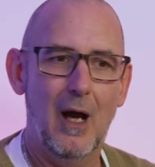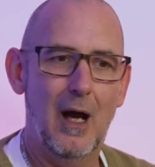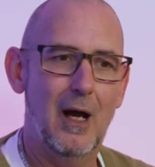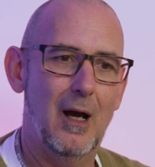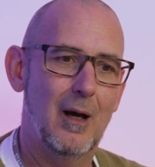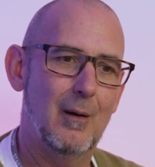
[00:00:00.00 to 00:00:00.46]

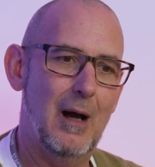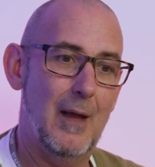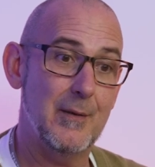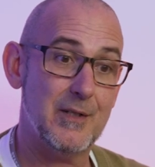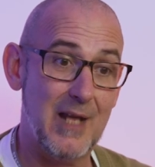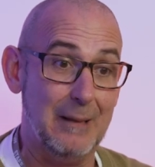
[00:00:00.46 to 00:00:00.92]

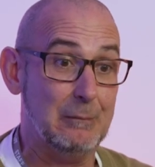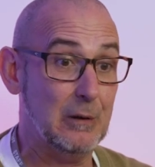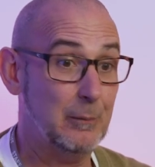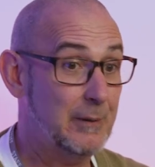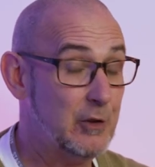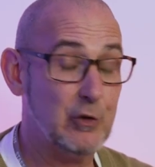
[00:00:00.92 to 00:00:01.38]
And the same
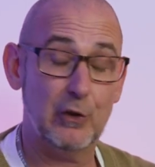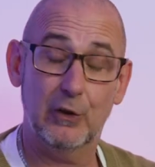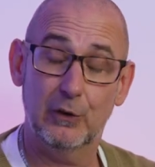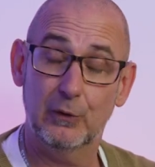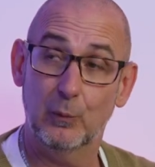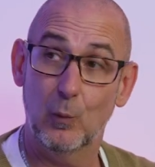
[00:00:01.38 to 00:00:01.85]
can be
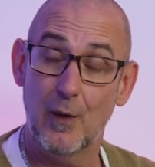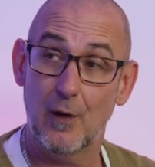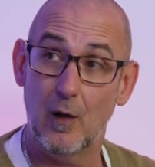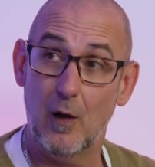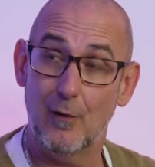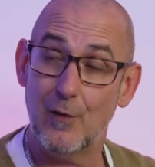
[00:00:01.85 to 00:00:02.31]
true with a
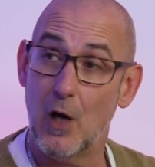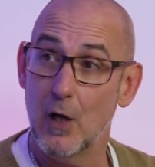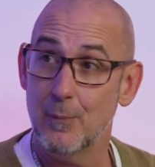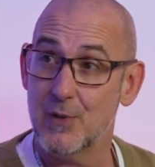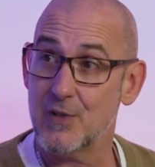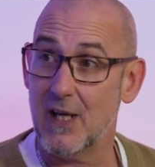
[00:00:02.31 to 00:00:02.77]
lot of the
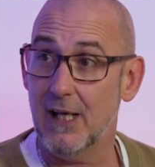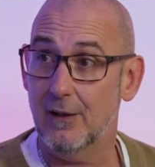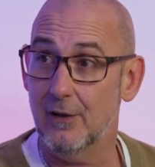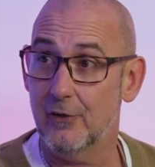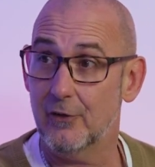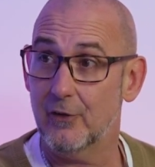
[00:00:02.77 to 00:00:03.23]

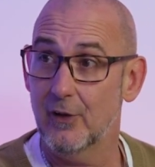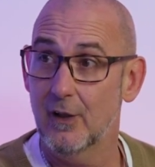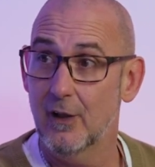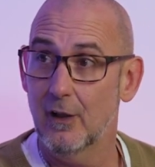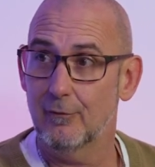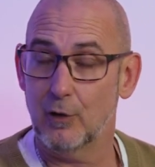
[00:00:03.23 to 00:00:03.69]
hyperscalers
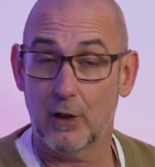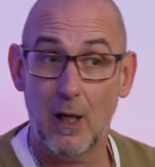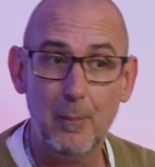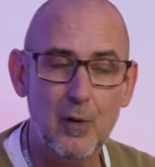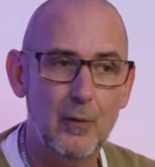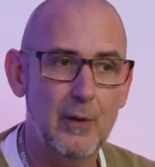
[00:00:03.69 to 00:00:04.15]
for a
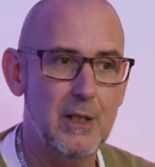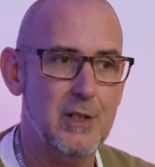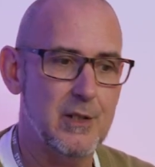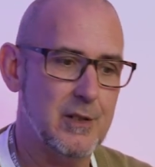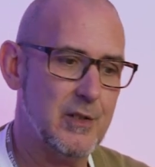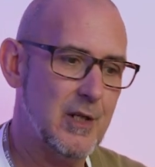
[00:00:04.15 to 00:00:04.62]
couple of
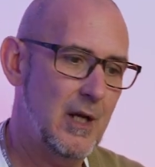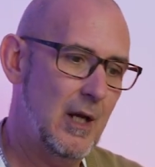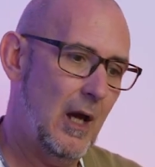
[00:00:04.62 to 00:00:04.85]
reasons.